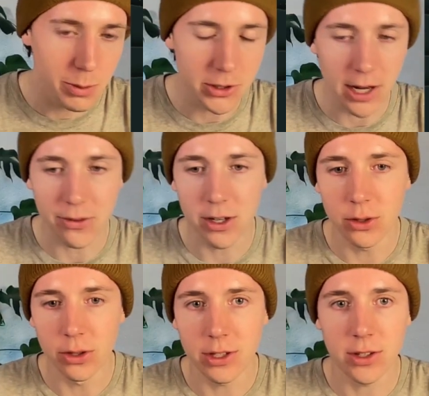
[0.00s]
much every
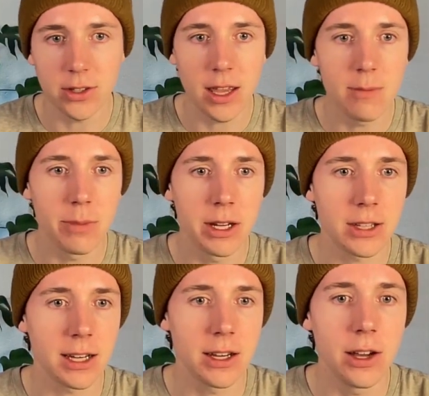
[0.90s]
adult is the same. But it's
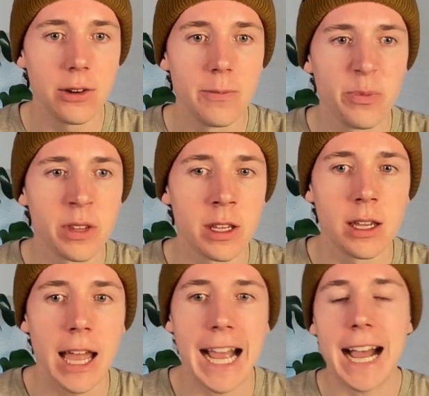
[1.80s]
like, no.
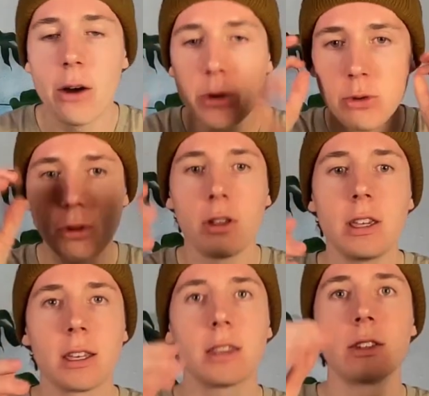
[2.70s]
How you
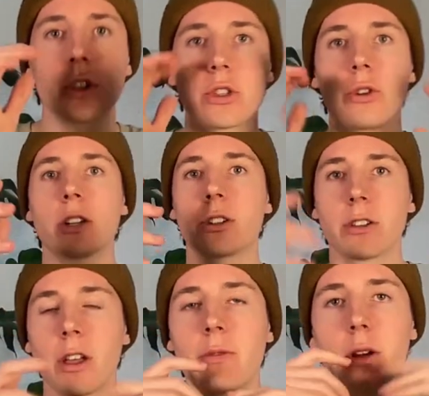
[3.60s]
think, the
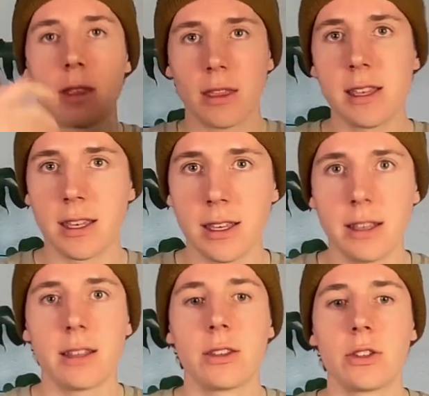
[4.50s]
structures of your
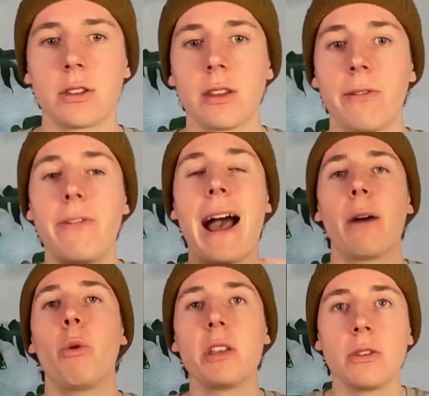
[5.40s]
thinking,
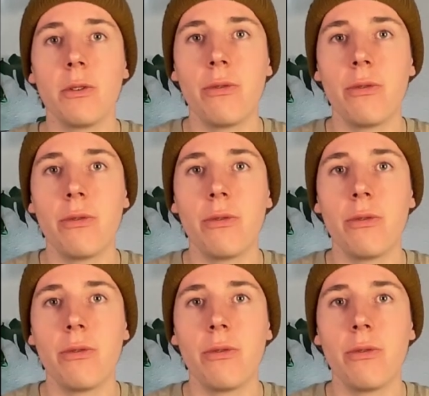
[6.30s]
what you